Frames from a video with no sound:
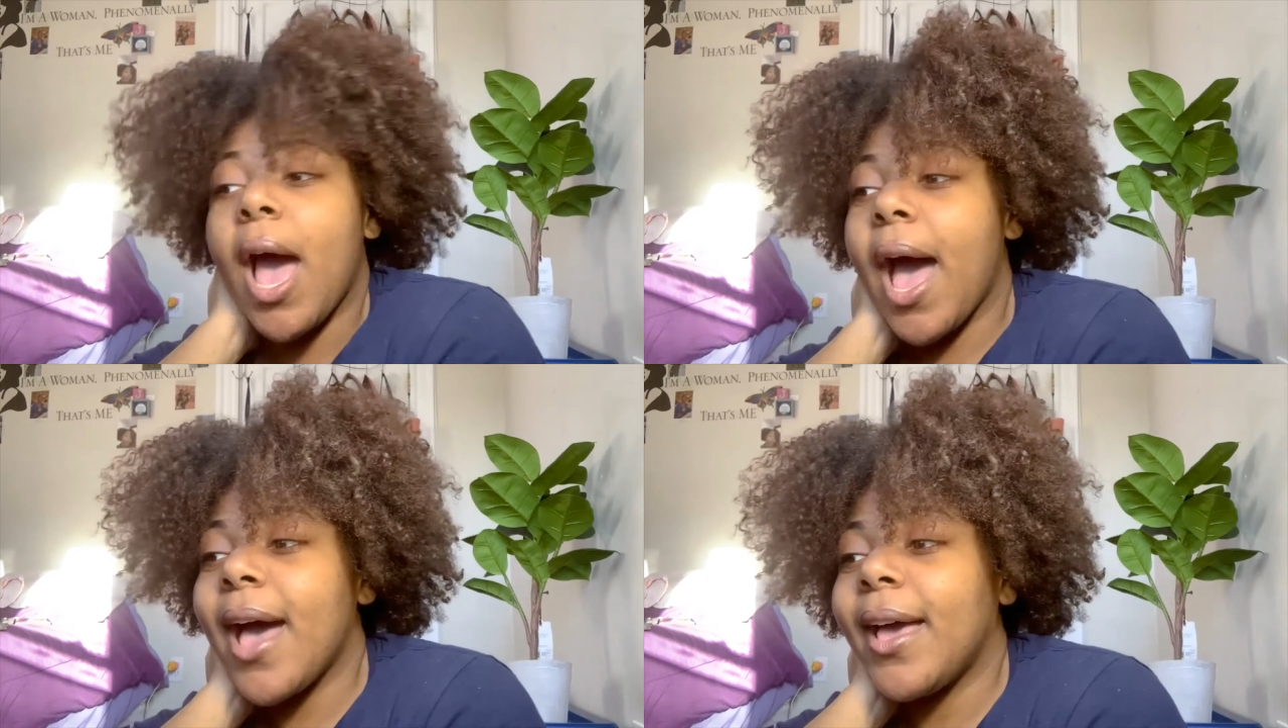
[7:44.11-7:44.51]

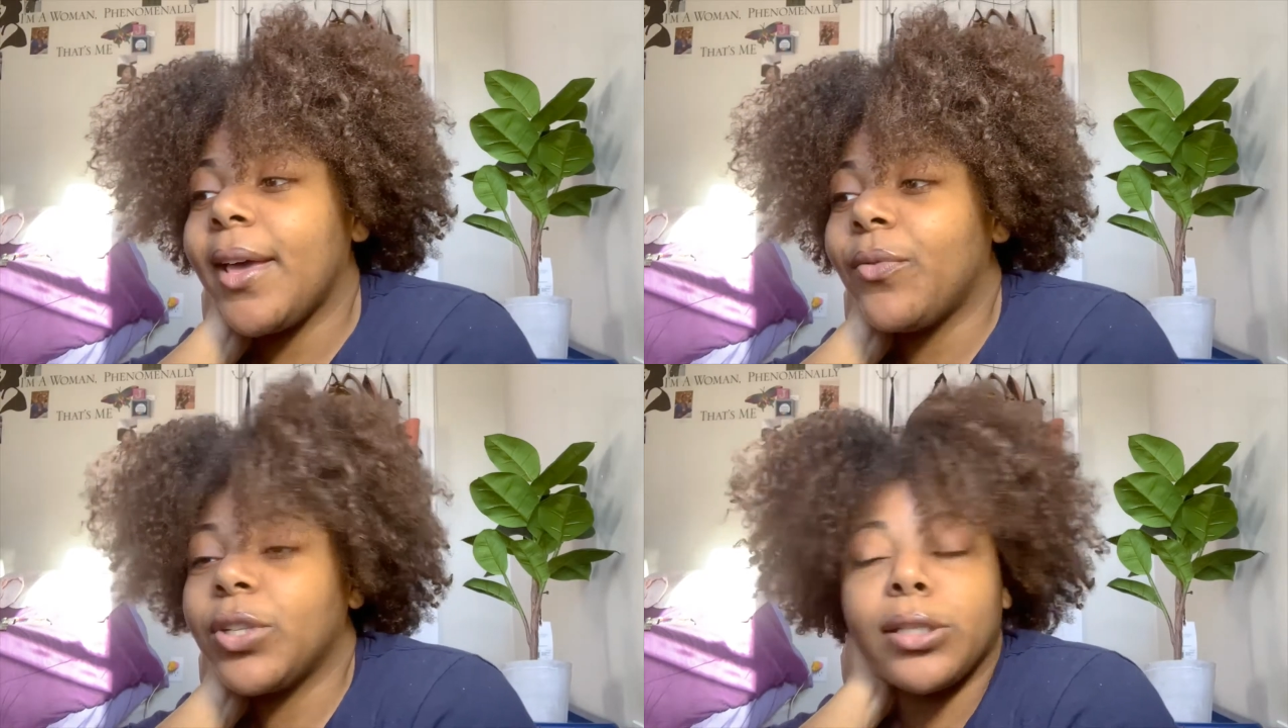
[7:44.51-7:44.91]

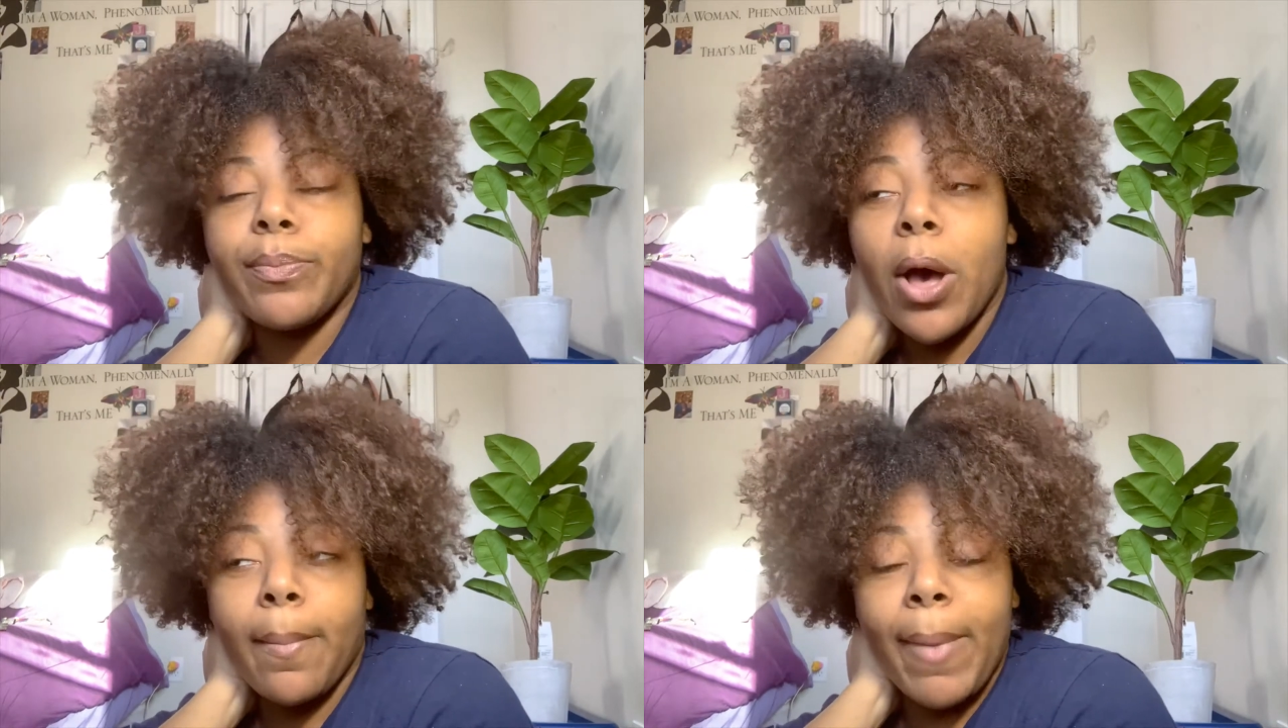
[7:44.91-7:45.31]
I
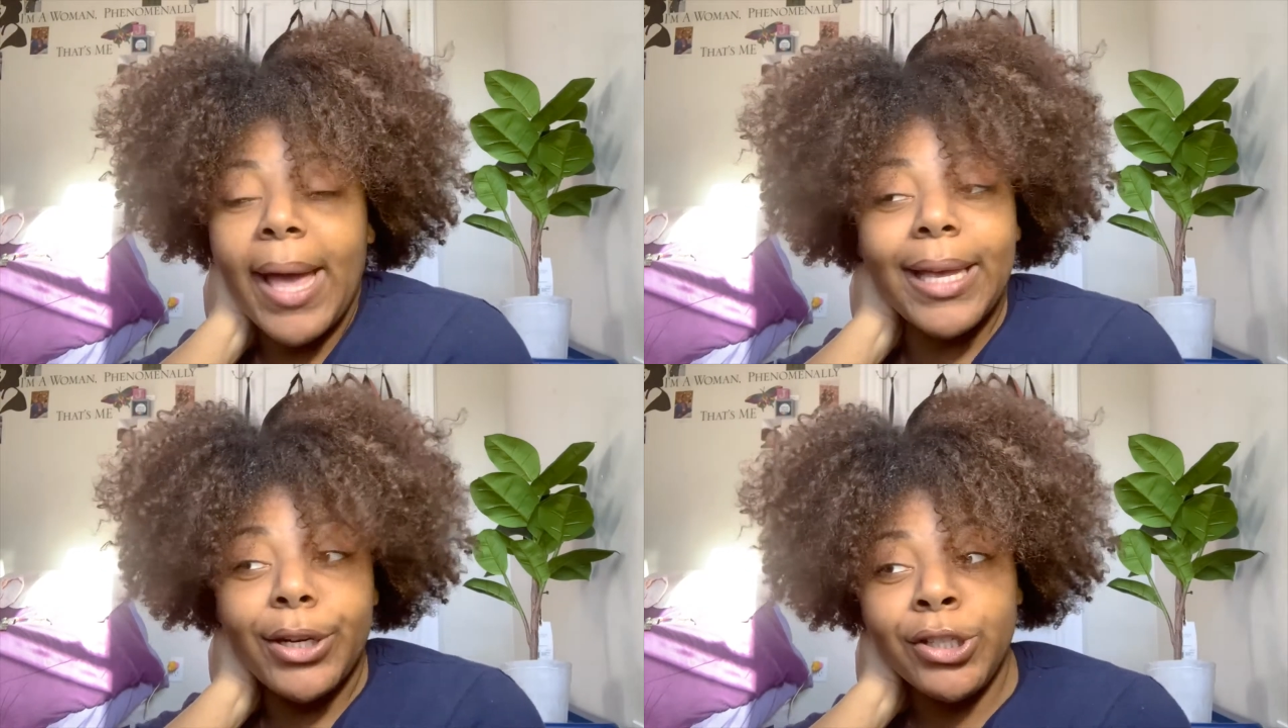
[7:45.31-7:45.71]
respond
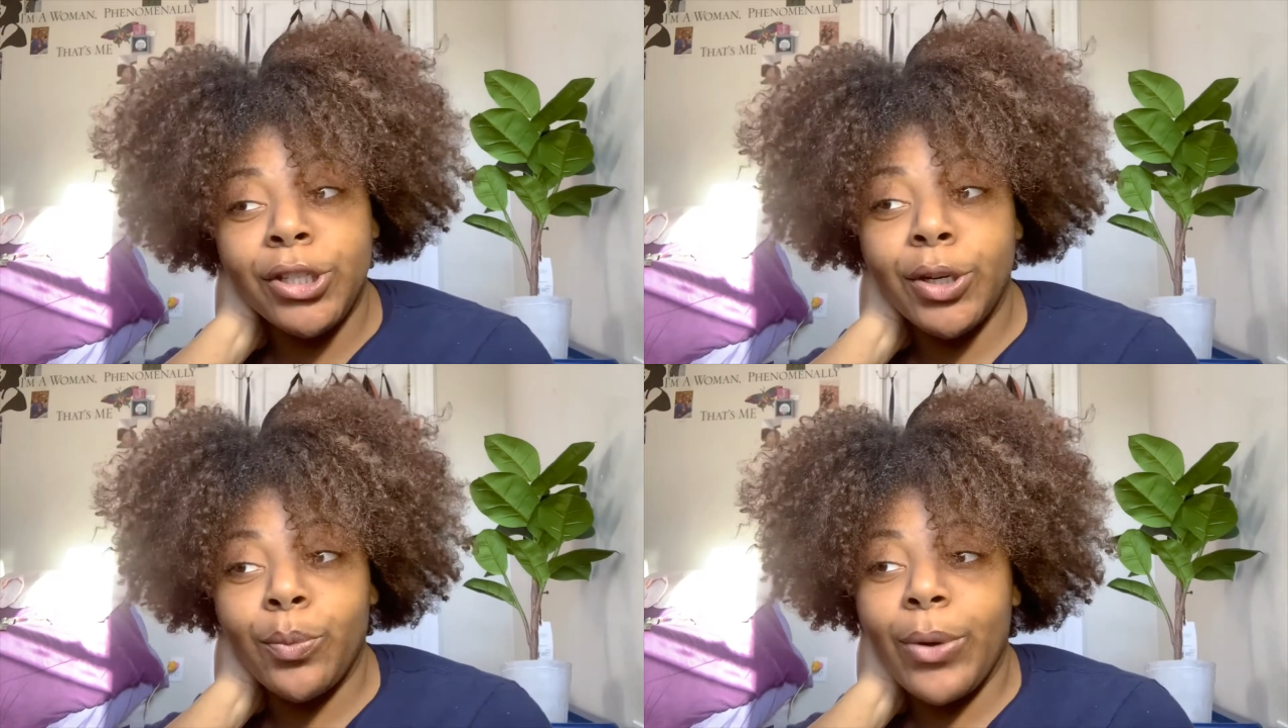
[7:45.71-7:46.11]
back in a
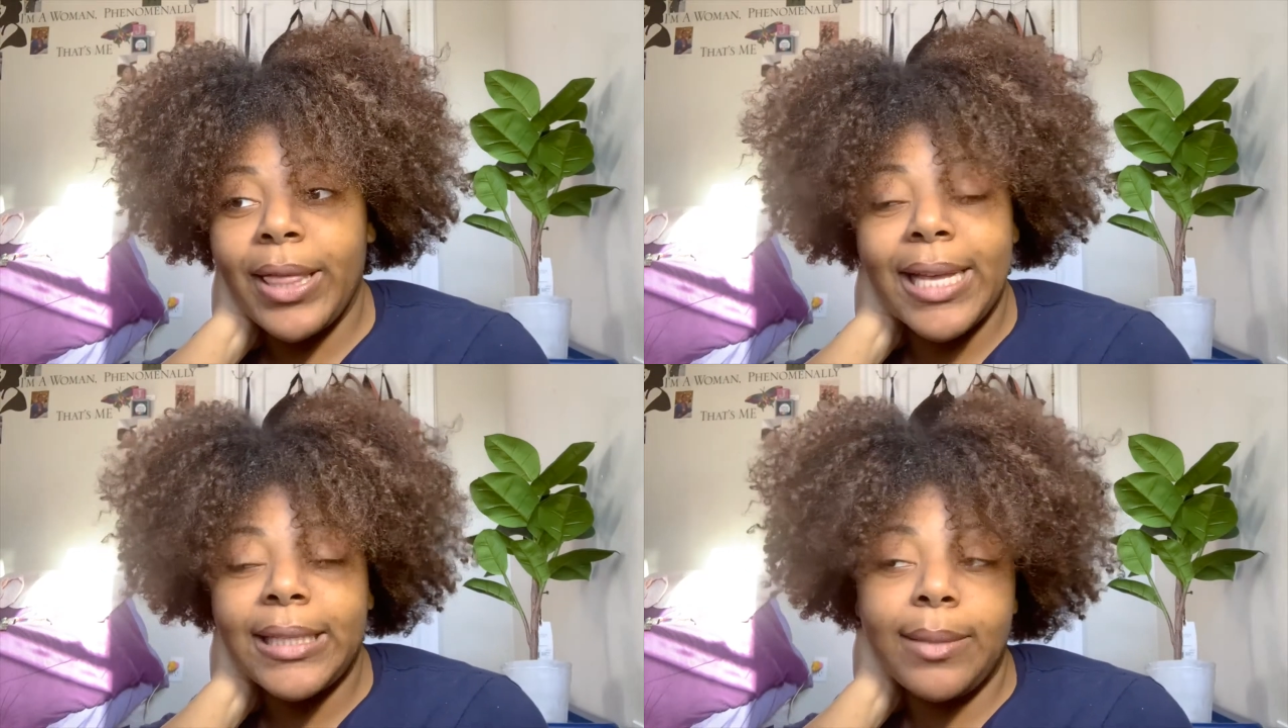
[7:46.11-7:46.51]
certain way
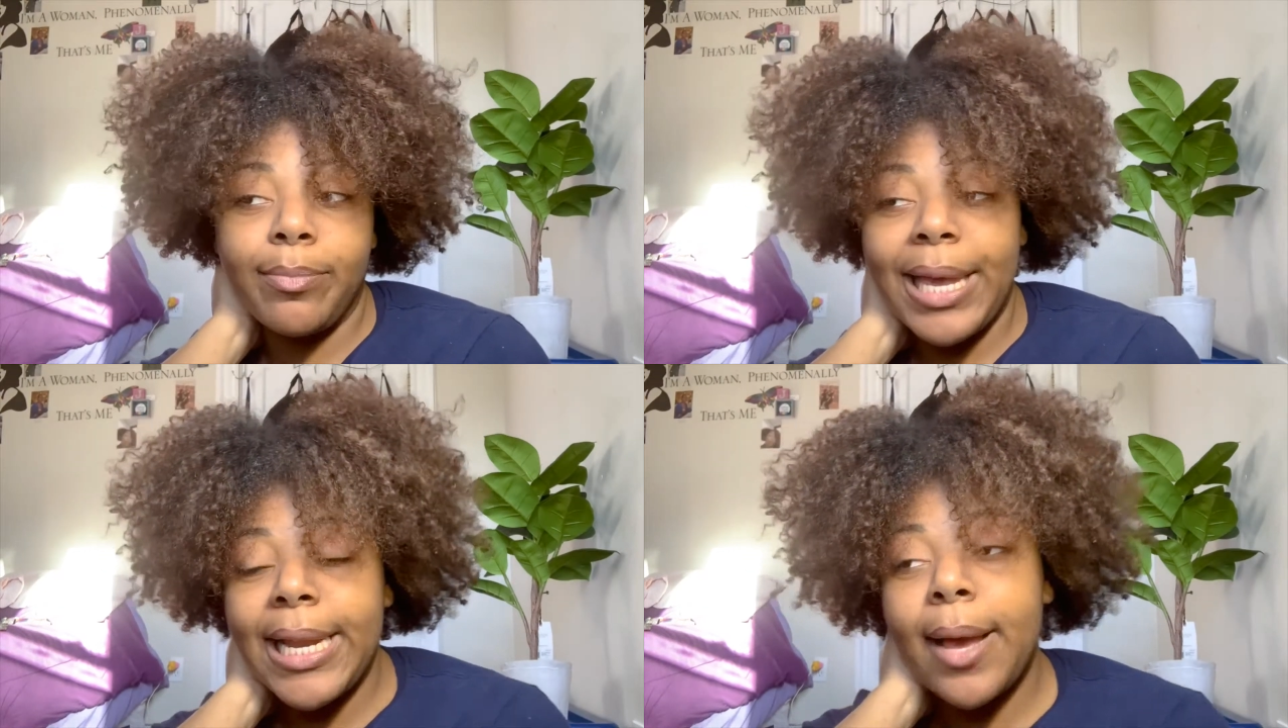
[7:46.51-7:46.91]
that
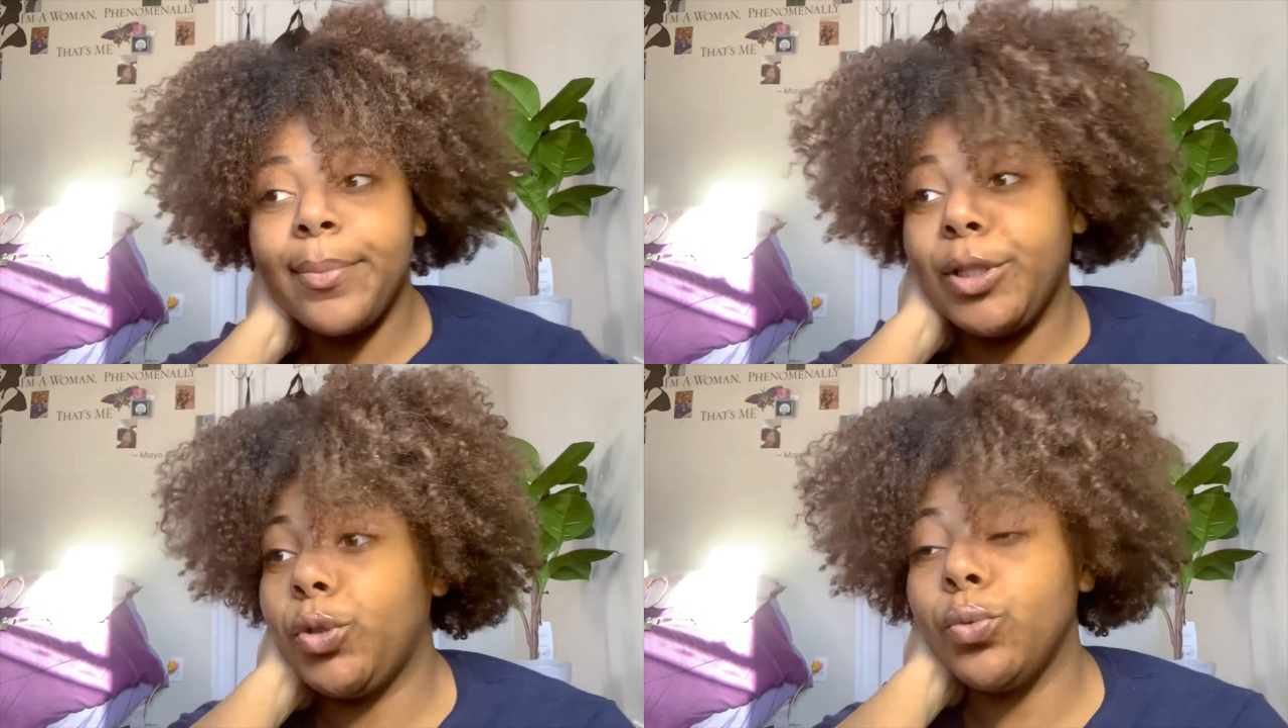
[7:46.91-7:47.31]
may not
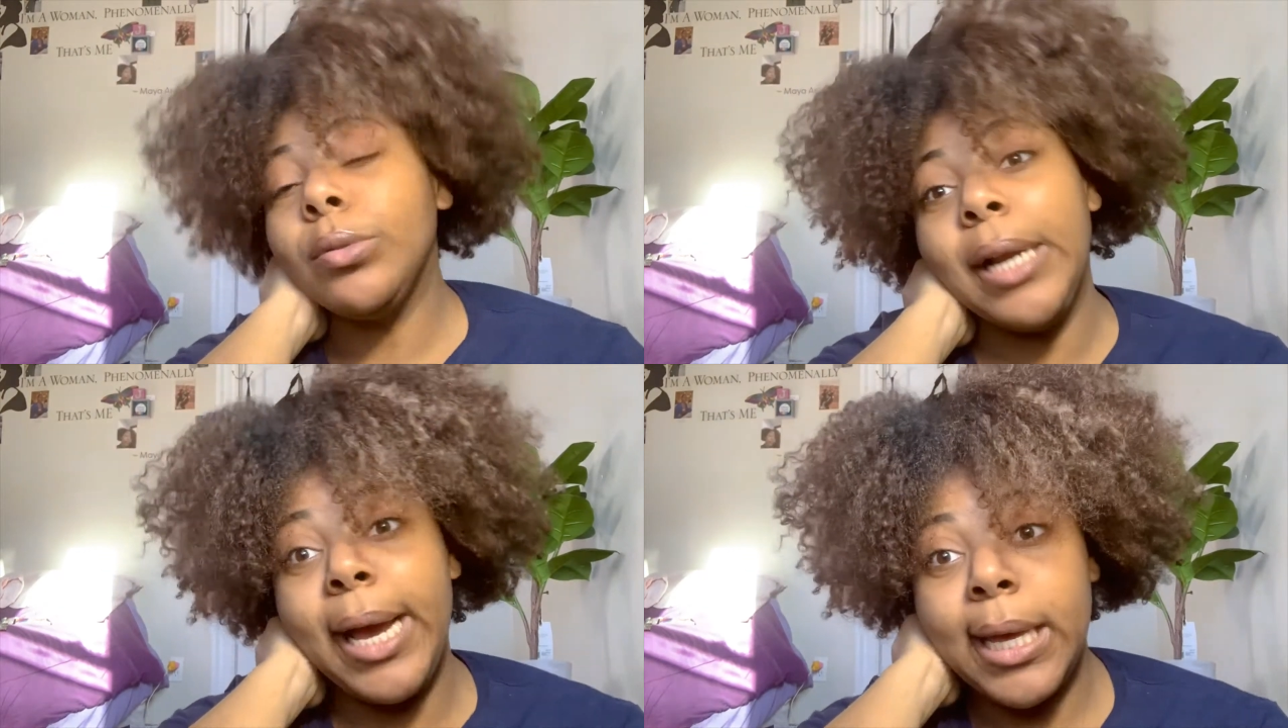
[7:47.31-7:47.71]
be too
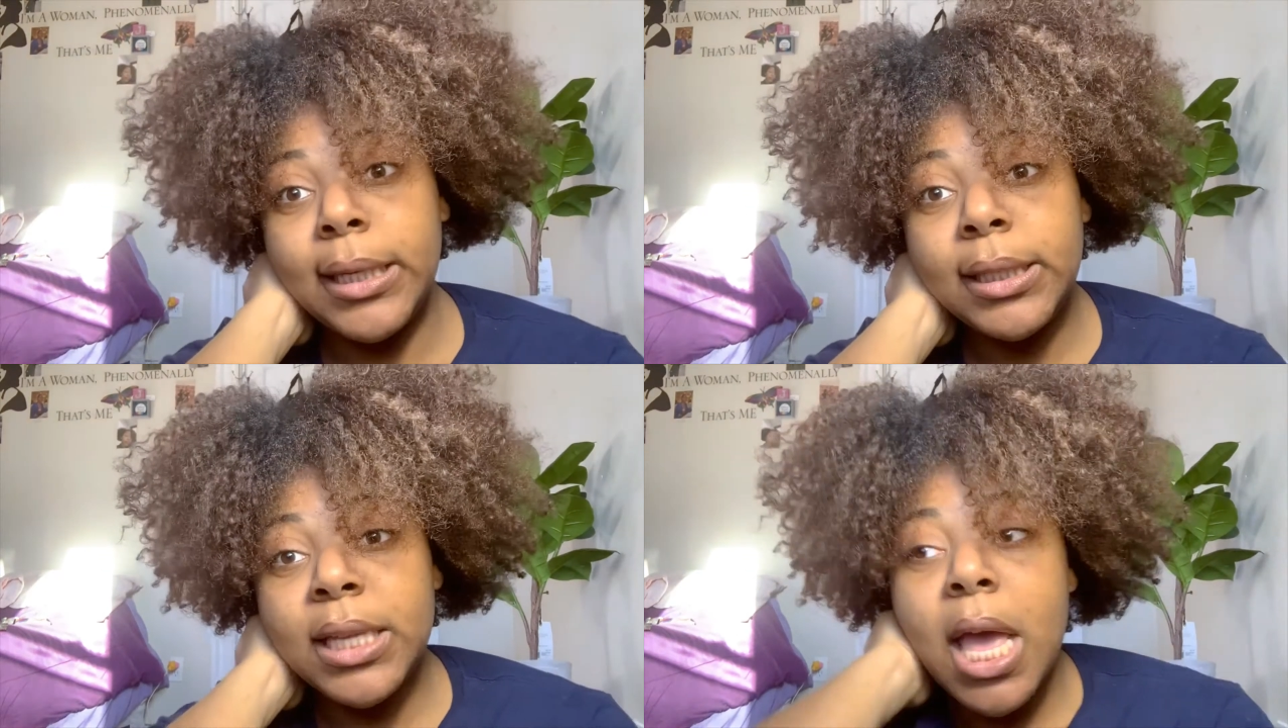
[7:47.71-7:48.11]

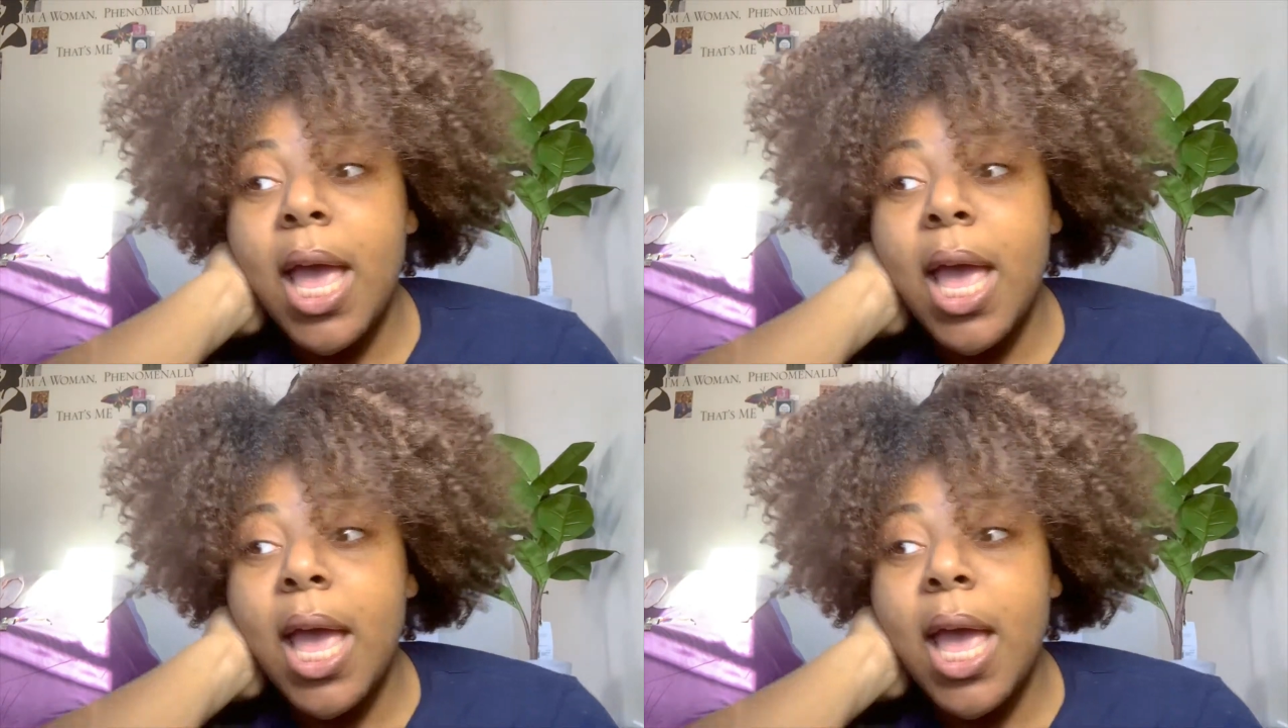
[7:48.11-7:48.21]
nice,